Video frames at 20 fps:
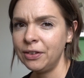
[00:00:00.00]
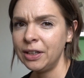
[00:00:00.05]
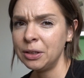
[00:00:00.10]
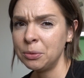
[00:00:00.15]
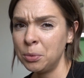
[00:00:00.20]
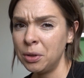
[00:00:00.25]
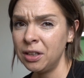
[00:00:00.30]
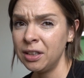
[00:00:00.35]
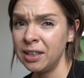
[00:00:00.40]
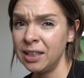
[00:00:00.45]
In fact,
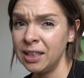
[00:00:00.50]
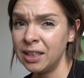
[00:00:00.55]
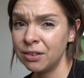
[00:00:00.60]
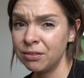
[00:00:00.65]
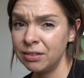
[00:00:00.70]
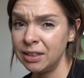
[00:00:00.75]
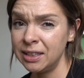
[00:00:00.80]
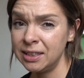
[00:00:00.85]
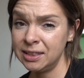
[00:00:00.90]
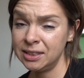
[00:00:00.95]
what I think I
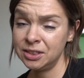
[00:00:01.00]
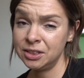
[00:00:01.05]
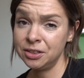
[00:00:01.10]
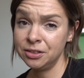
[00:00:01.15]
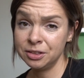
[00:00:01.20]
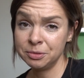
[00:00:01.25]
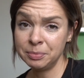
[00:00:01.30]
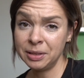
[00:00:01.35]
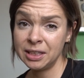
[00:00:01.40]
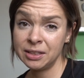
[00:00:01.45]
really need to do
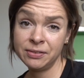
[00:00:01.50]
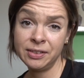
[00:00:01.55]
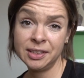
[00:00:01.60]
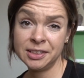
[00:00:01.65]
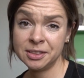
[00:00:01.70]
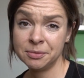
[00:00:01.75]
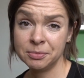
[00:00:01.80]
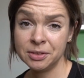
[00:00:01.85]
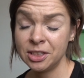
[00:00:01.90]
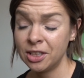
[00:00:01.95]
is
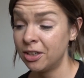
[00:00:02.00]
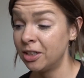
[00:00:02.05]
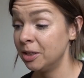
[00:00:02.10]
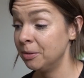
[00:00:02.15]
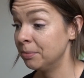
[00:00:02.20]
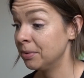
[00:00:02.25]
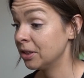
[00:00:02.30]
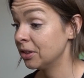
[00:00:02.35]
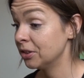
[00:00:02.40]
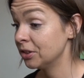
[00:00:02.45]
manifest some
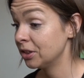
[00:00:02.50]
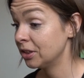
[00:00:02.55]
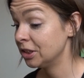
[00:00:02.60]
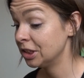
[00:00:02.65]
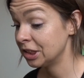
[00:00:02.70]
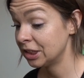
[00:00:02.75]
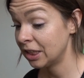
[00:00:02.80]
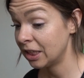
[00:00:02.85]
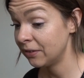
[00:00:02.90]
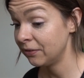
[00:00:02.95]
time because I
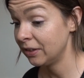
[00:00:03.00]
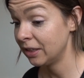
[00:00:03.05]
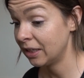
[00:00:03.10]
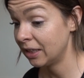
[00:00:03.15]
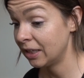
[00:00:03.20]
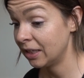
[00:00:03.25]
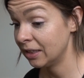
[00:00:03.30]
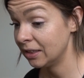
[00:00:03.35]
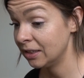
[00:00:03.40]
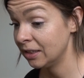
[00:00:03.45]
just haven't
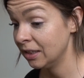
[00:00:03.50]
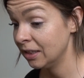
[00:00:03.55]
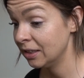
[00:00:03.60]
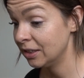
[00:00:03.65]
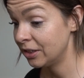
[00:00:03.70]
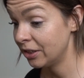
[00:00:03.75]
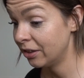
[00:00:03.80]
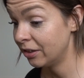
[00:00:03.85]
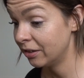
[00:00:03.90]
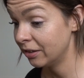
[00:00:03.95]
had
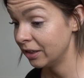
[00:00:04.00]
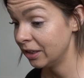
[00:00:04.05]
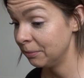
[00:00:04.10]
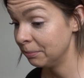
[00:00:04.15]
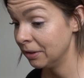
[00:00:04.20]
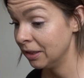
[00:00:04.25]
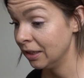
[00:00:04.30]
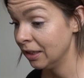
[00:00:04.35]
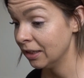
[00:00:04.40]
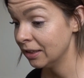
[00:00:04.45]

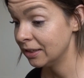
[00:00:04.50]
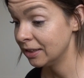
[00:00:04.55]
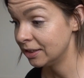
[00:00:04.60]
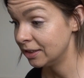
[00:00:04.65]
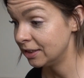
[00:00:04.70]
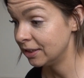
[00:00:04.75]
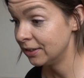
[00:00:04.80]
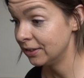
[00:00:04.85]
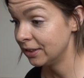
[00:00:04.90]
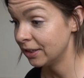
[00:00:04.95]
time to
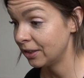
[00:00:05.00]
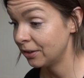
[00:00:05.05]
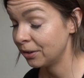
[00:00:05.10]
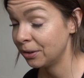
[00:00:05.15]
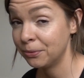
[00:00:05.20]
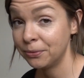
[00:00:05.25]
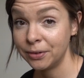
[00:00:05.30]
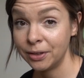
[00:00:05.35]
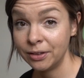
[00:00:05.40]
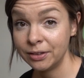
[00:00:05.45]
sit down
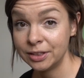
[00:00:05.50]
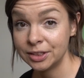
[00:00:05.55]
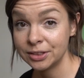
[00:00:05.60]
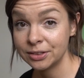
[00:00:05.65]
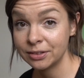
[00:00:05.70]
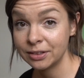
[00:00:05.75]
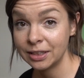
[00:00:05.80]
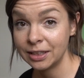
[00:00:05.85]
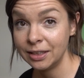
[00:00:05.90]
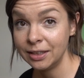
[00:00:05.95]
and focus
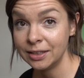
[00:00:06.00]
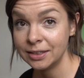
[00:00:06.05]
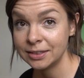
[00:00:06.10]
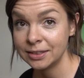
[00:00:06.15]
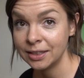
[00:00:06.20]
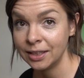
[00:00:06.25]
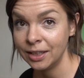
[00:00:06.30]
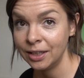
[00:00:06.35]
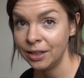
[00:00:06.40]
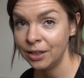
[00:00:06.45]
on
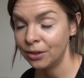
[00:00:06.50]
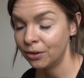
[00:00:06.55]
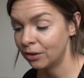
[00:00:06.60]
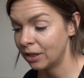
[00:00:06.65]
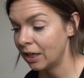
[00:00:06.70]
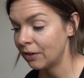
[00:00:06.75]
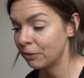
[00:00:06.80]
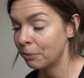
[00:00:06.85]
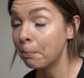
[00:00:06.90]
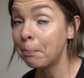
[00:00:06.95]
this, or
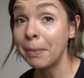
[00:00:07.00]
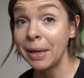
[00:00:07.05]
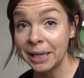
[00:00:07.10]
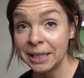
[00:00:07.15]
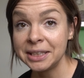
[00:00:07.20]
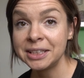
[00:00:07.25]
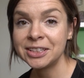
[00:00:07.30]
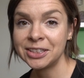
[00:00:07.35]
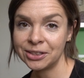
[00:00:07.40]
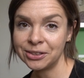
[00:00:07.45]
I haven't
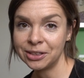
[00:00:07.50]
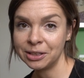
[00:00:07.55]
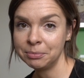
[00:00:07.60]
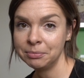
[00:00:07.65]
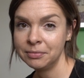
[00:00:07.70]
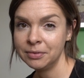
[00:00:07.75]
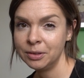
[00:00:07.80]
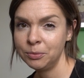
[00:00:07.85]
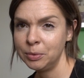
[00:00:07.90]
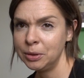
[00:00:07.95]
made time.
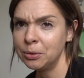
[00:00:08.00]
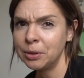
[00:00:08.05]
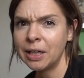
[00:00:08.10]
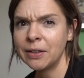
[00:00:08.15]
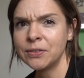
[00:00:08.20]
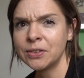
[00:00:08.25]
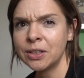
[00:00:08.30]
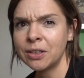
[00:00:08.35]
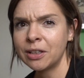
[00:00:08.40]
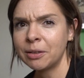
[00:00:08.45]
We all
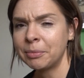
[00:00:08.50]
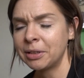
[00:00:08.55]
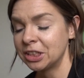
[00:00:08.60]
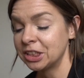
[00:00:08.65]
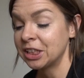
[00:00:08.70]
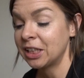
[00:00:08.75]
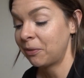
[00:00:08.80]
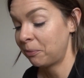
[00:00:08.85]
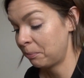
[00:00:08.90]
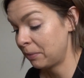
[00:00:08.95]
have time, I
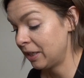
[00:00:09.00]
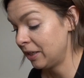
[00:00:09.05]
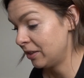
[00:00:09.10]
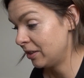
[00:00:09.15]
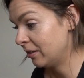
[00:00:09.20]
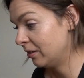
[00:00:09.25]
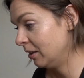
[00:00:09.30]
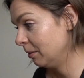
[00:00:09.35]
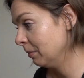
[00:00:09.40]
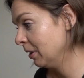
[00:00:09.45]
just haven't made
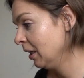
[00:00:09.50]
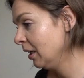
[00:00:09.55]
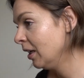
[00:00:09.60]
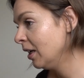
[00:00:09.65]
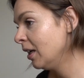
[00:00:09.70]
time.